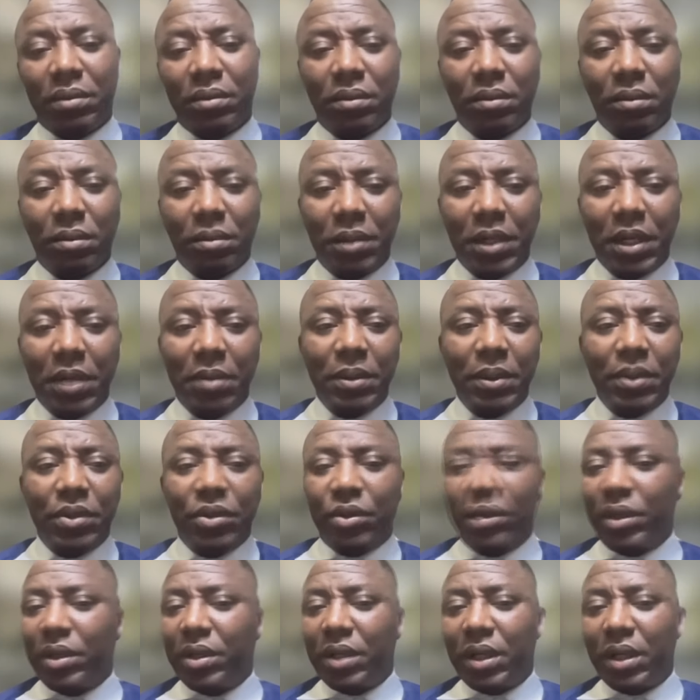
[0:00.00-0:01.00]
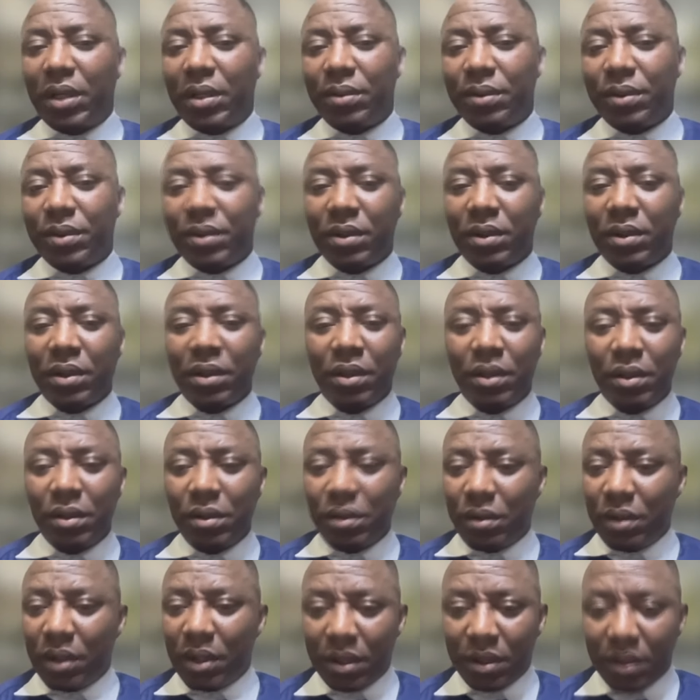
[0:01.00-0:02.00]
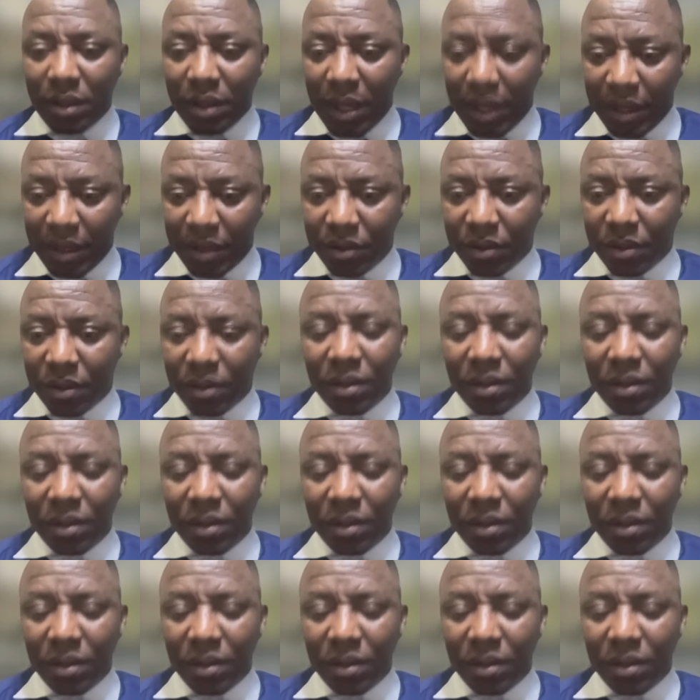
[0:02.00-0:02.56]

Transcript: Probably 3 times throughout the election.